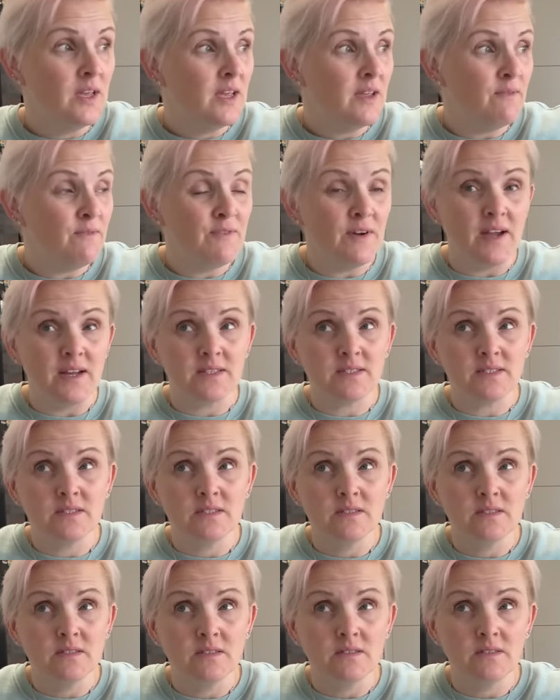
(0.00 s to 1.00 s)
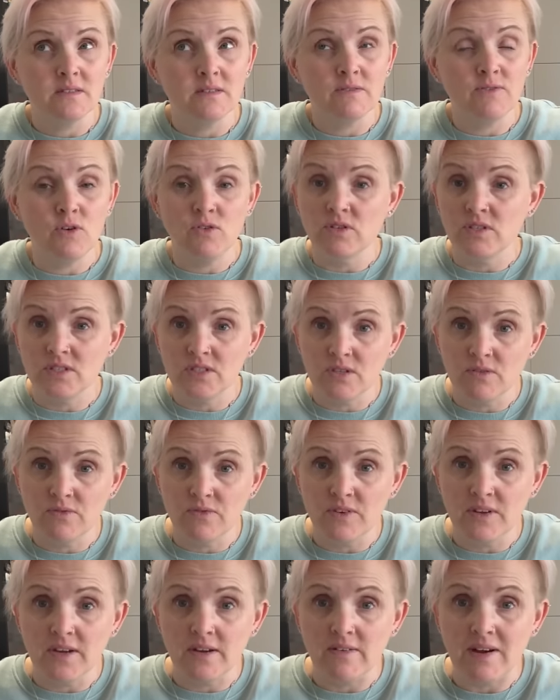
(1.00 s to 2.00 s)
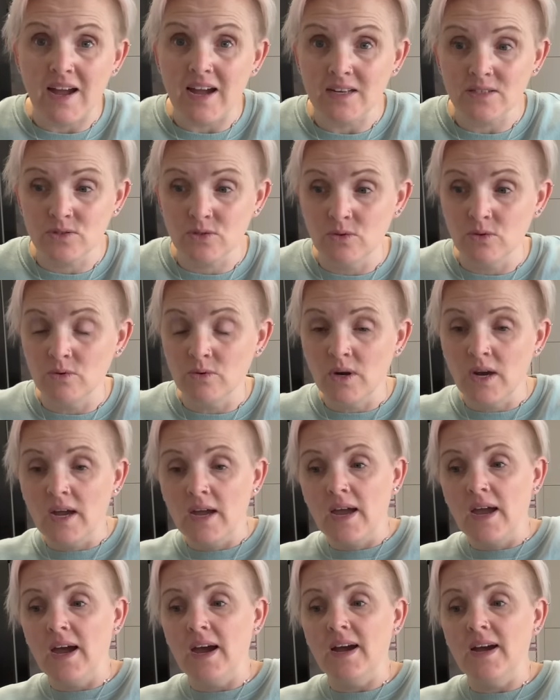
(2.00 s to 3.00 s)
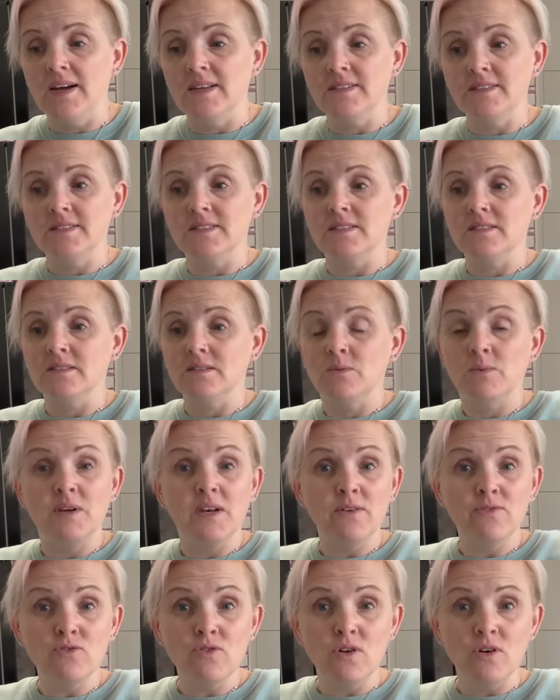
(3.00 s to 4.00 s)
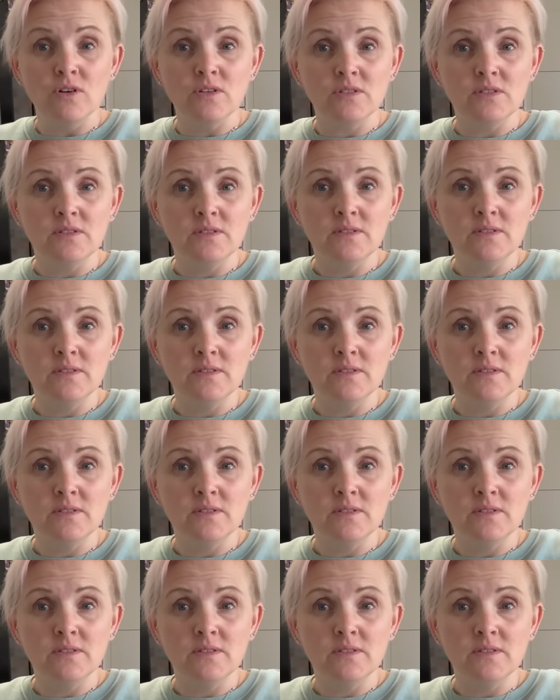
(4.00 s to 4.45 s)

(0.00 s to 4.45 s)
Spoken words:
In fact, Florence's don't fit at all, and we love Crocs.